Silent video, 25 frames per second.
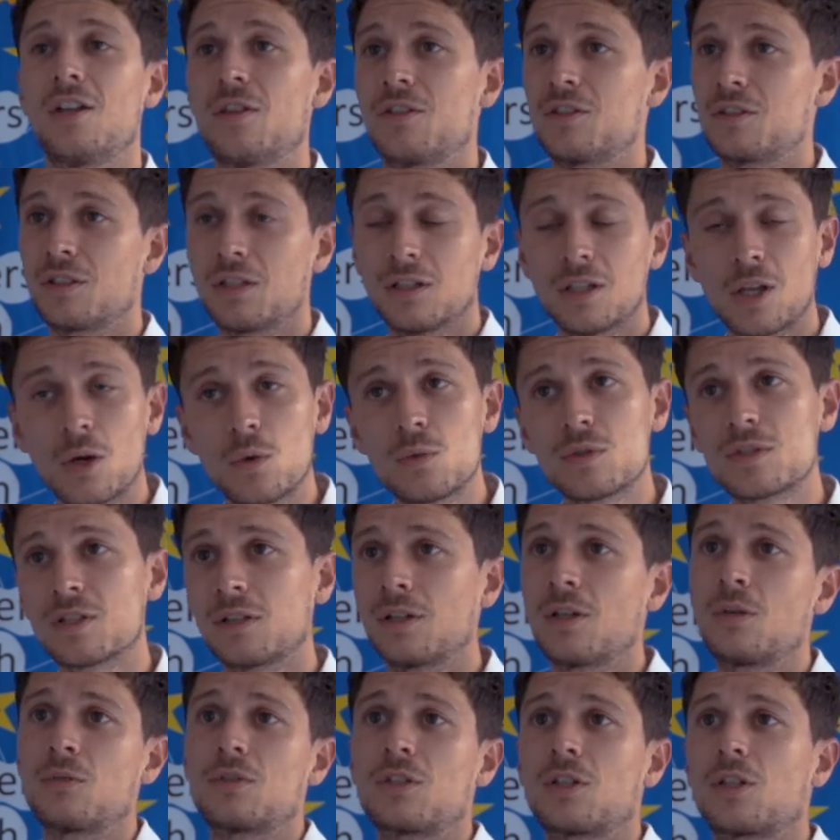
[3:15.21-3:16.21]
There's loads
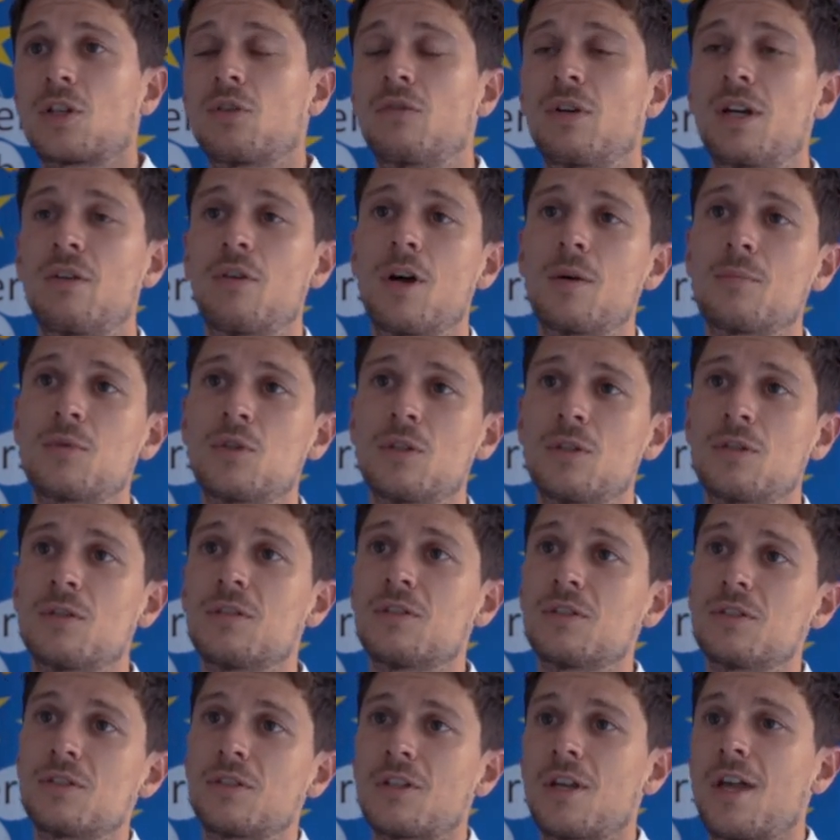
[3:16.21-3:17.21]
and loads of career
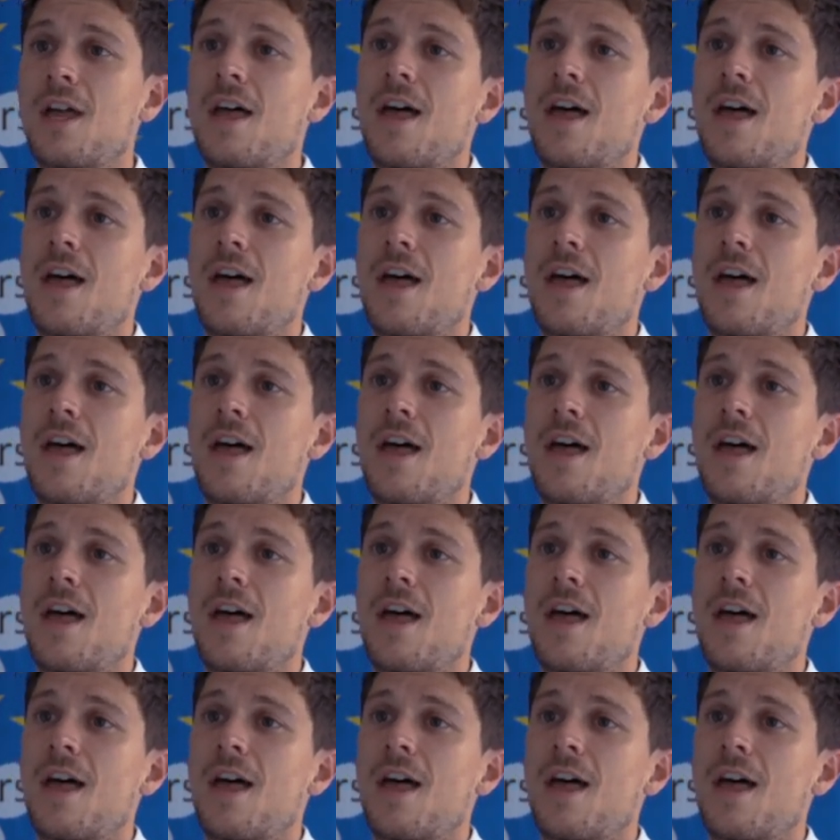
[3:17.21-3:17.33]
options